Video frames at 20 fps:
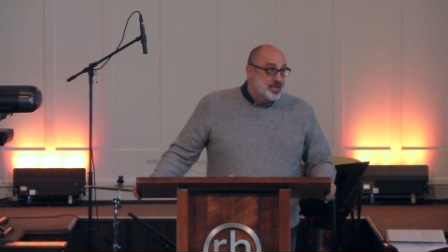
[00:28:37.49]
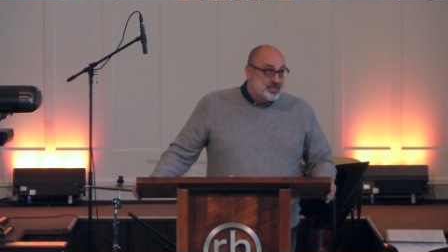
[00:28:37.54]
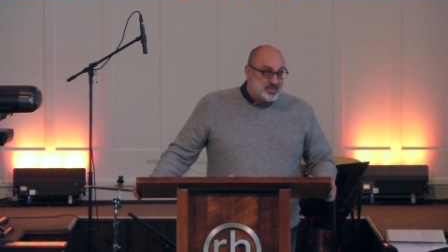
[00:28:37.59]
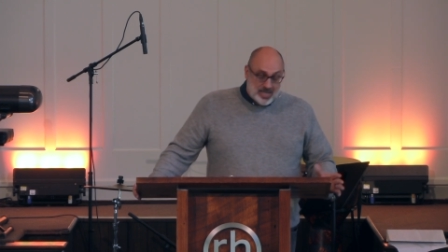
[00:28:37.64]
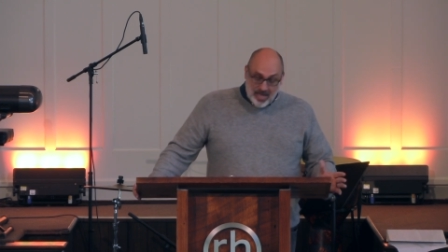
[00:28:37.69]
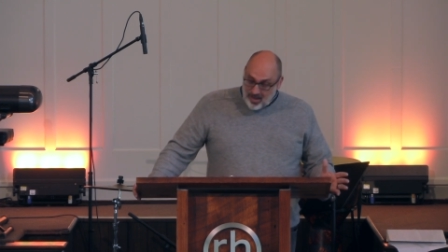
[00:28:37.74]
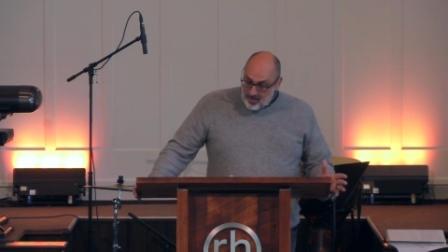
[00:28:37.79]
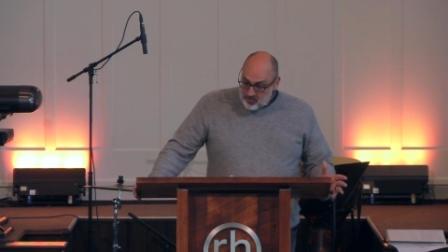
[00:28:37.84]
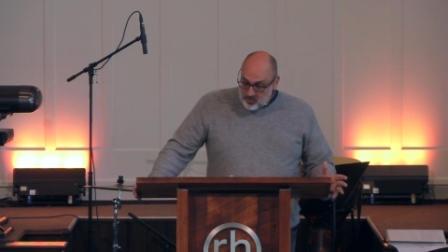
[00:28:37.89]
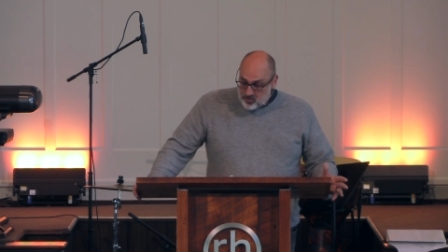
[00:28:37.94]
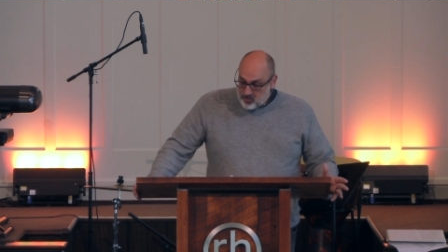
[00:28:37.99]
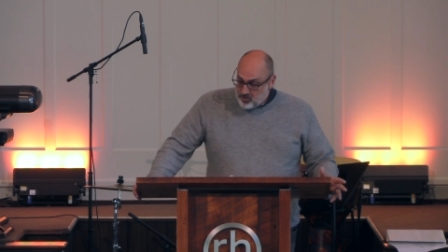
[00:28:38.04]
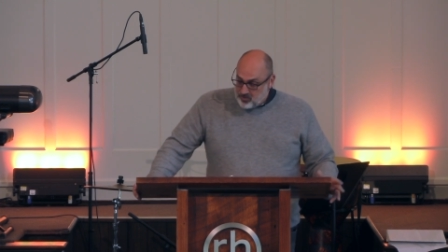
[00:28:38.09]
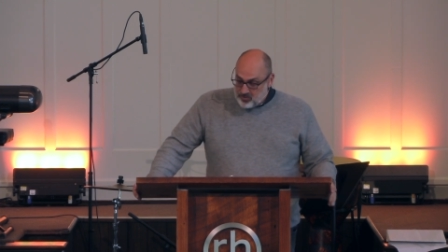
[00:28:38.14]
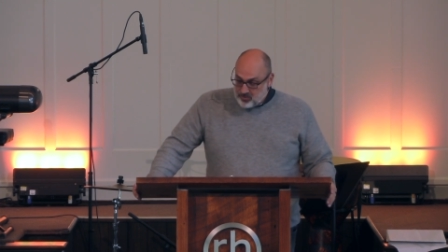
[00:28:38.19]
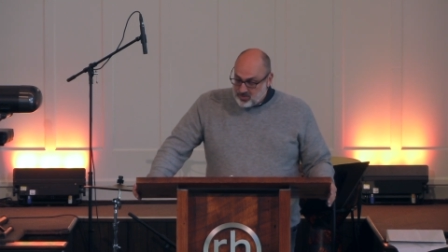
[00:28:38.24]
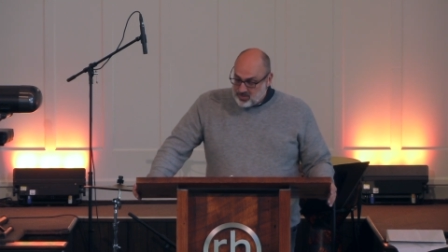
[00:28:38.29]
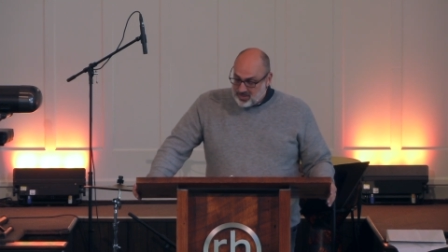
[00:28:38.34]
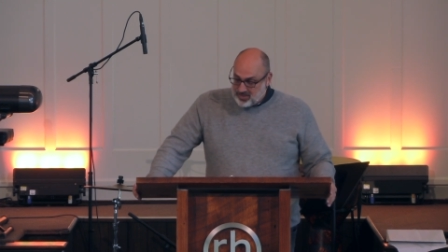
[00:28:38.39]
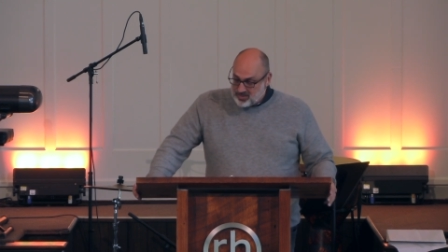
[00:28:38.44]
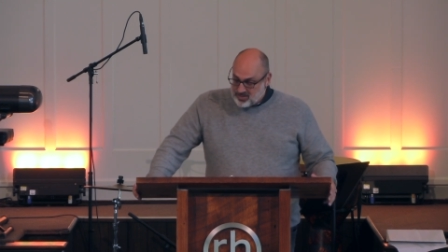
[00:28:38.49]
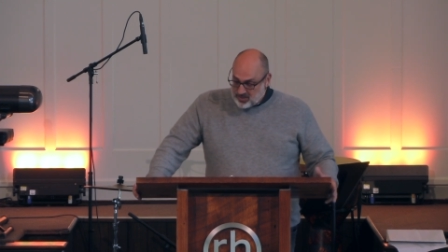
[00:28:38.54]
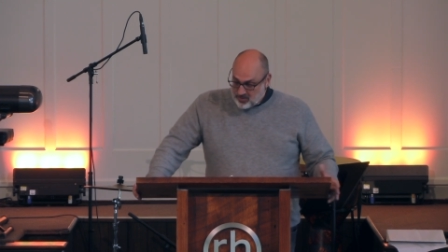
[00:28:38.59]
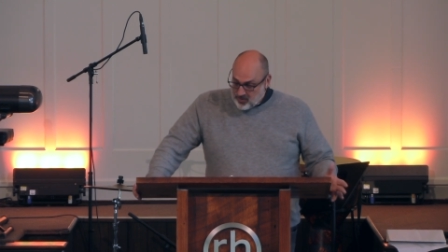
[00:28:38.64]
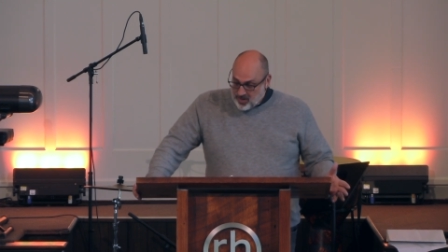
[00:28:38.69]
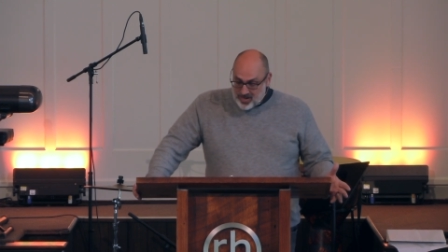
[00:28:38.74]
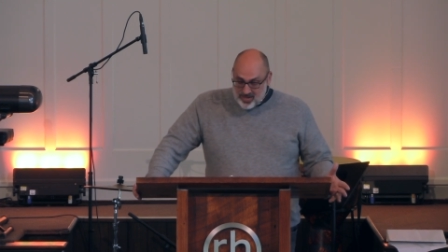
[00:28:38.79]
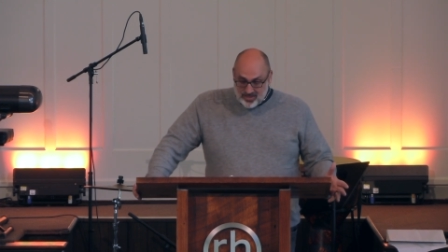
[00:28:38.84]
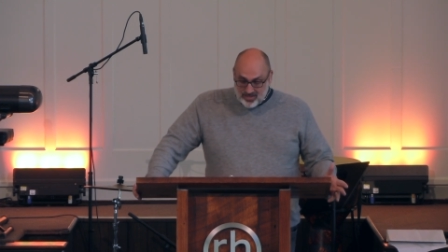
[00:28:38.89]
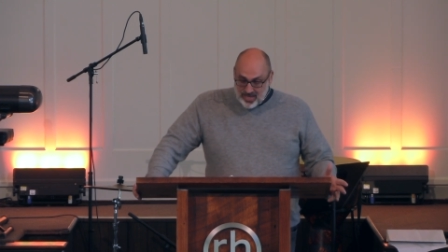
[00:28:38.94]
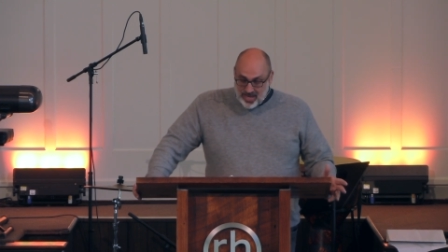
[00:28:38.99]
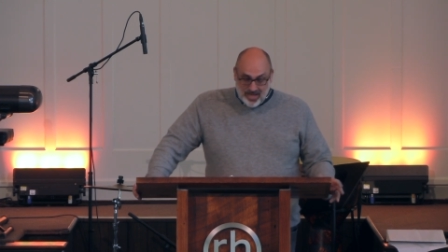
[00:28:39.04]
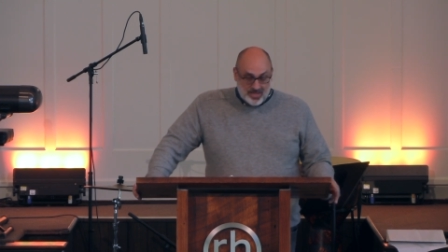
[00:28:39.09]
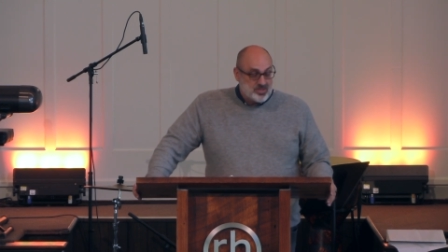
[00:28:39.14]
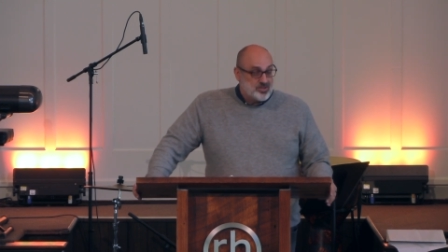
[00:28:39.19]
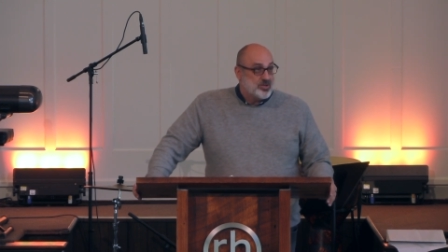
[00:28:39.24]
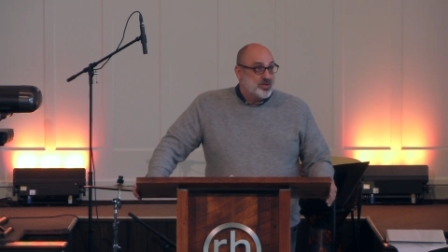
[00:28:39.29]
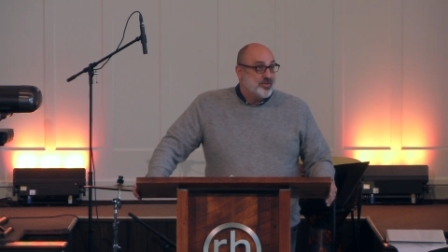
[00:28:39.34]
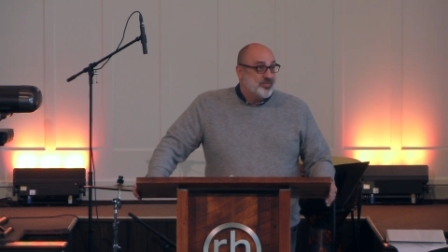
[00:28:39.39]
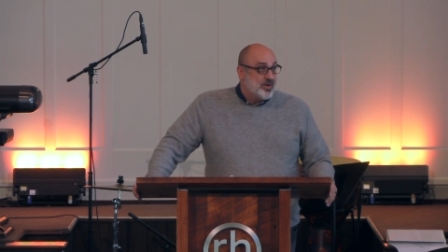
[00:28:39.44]
Tom Cruise is the greatest
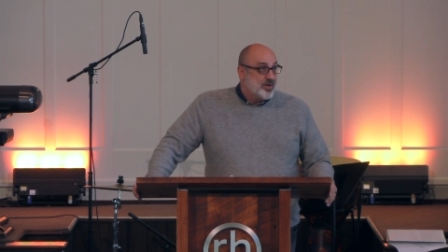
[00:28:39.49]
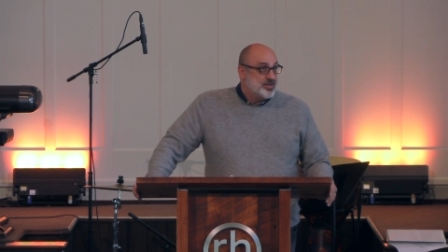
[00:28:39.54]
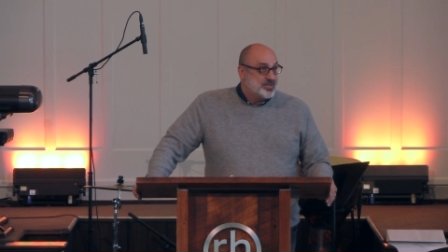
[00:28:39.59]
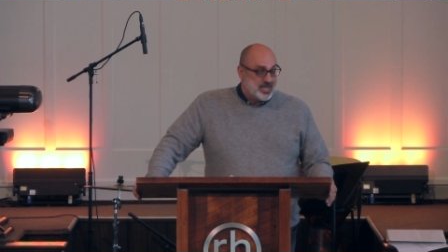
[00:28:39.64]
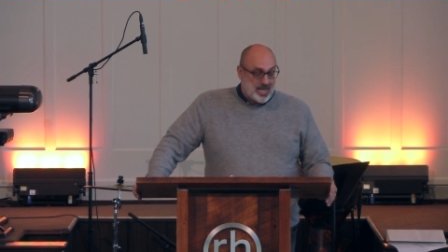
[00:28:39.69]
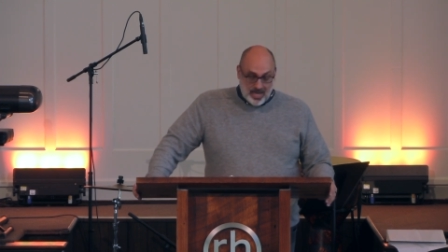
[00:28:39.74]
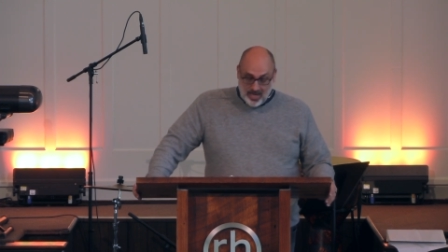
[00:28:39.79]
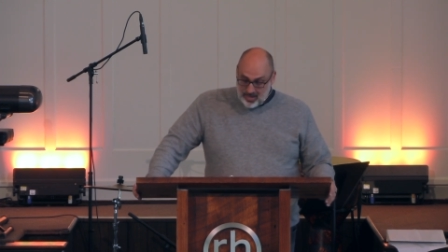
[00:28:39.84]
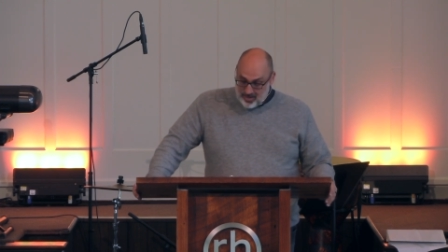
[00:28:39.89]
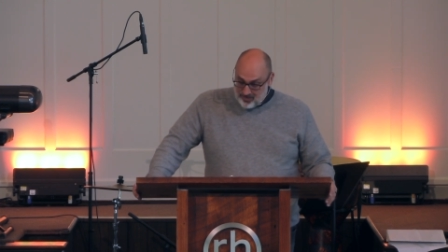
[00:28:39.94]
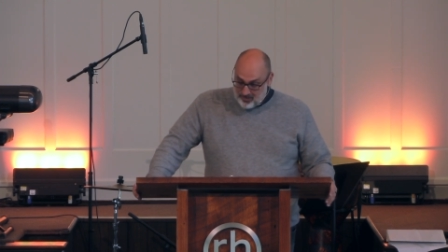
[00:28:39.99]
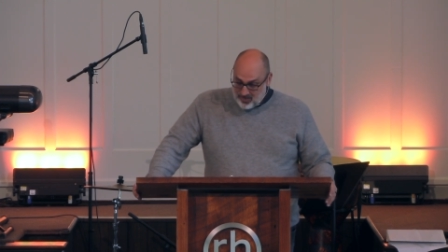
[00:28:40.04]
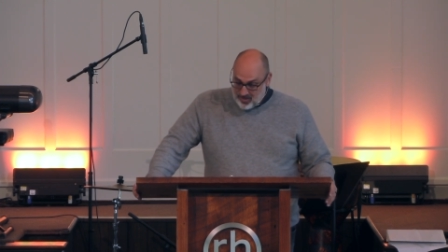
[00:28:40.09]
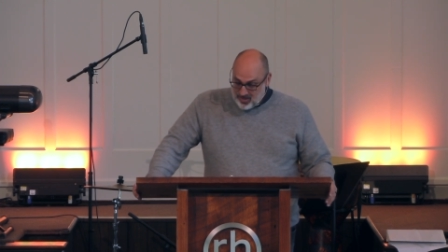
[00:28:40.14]
actor of all time.